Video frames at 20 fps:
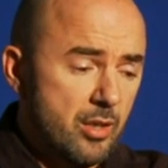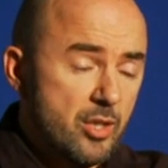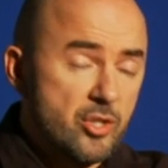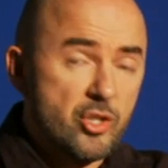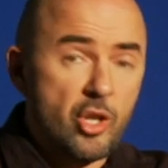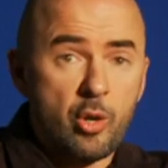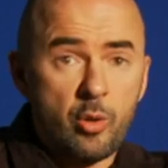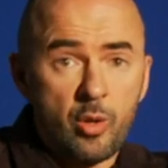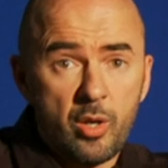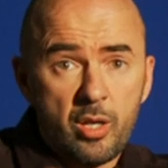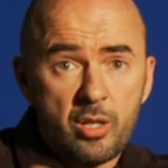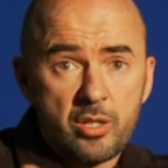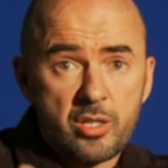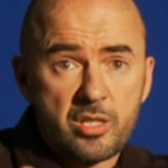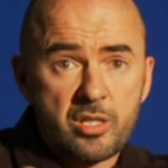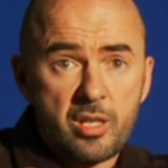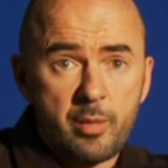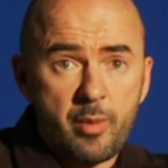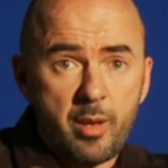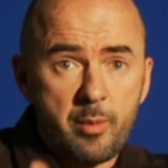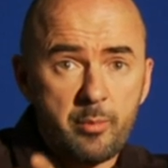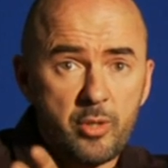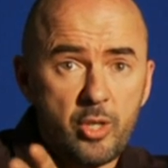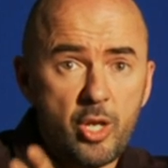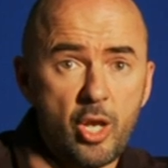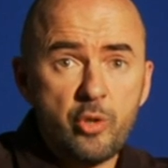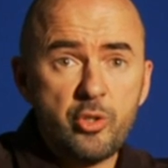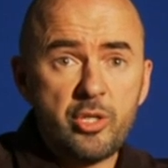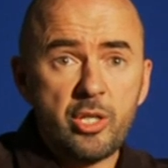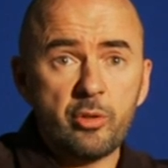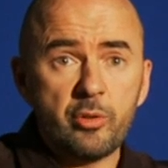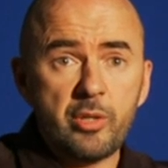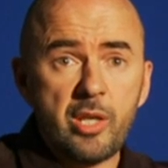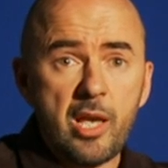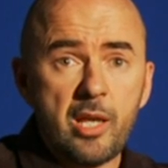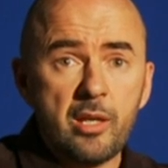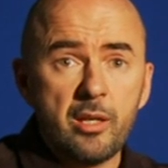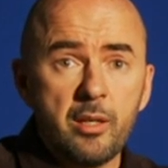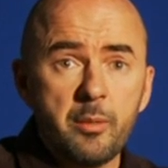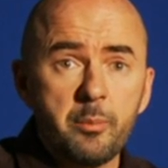So, to sum up, no deal
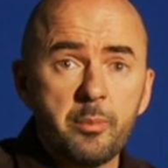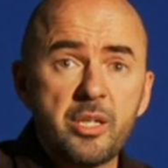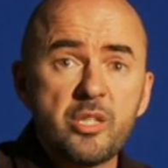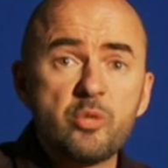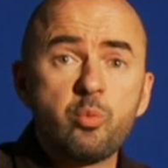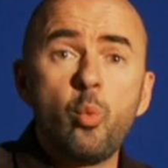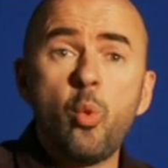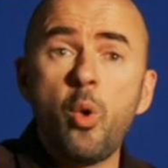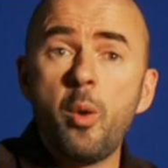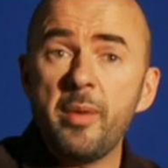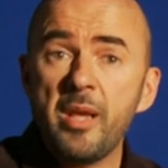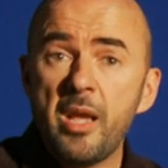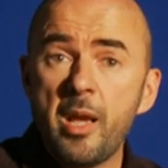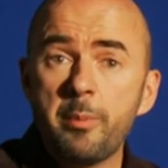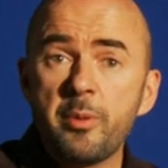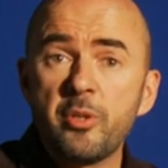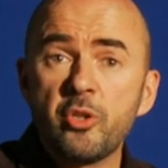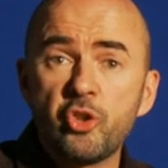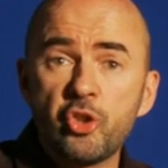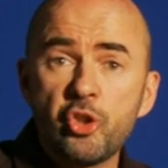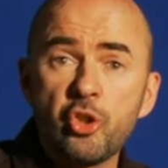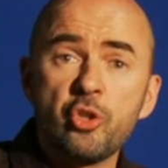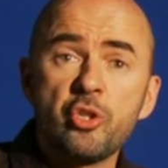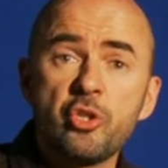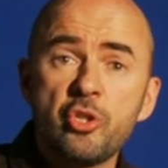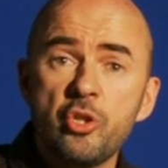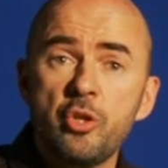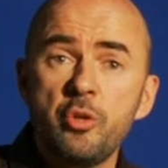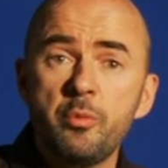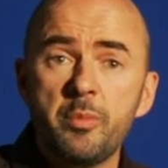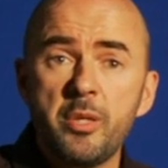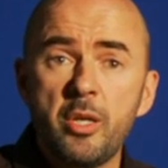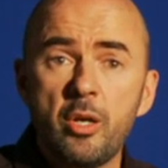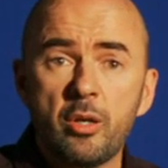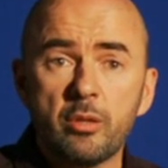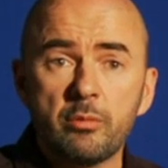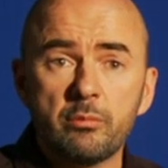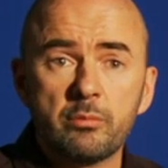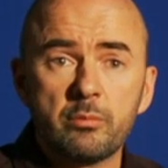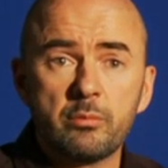yet, but it's warming up and should soon be
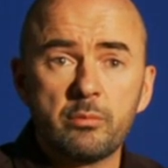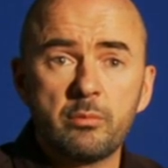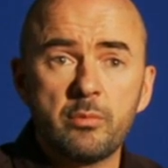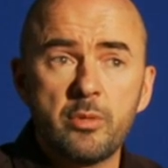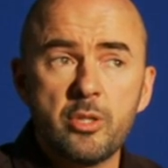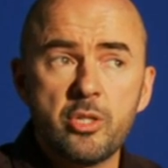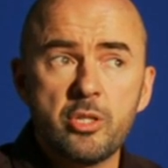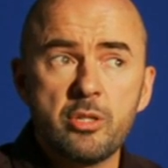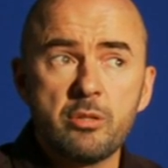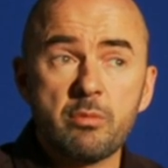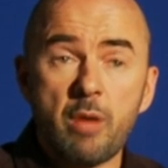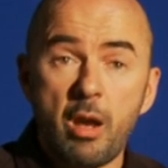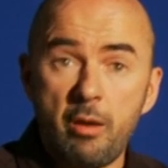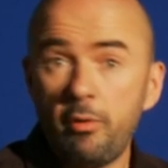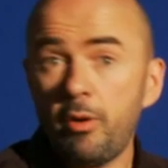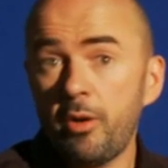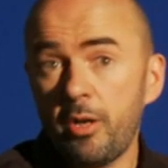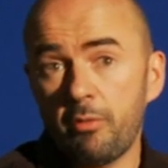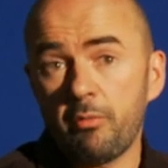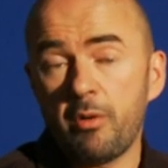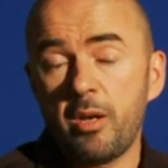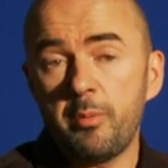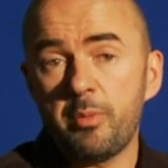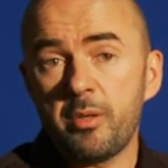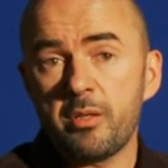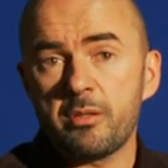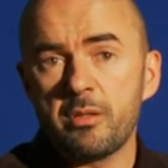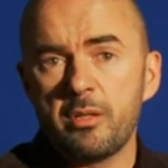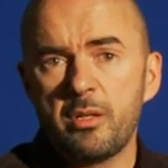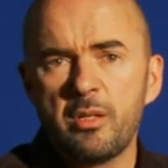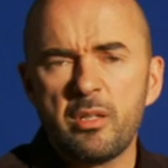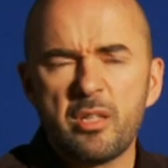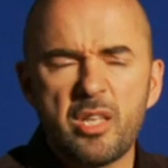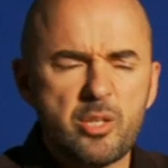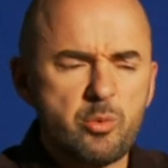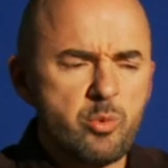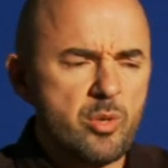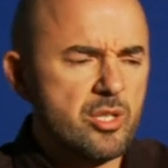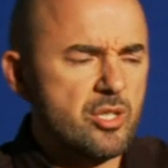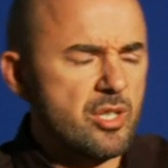on, which is ironic, really, because
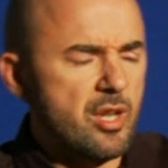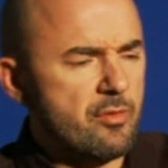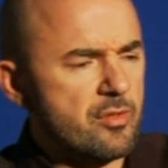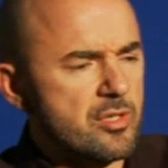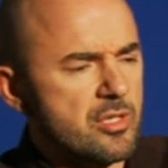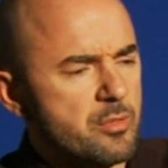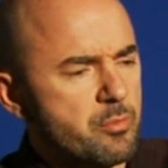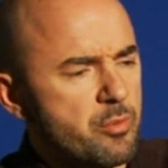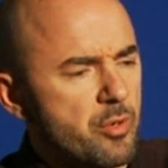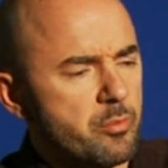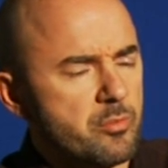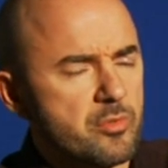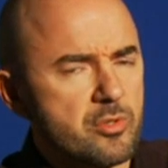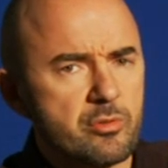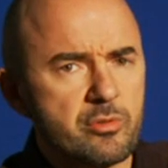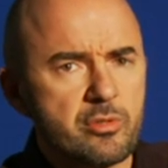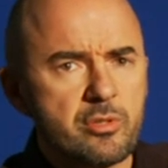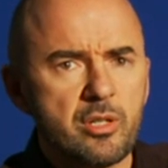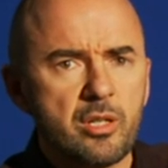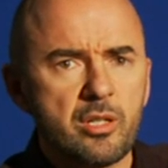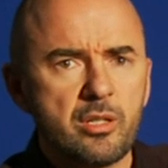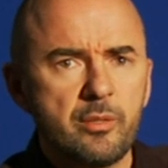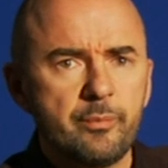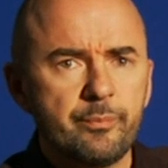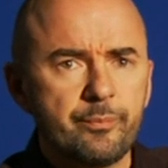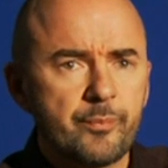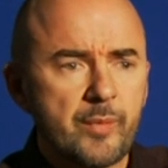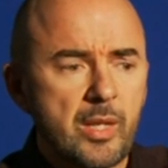that's where Tevez's problems all started.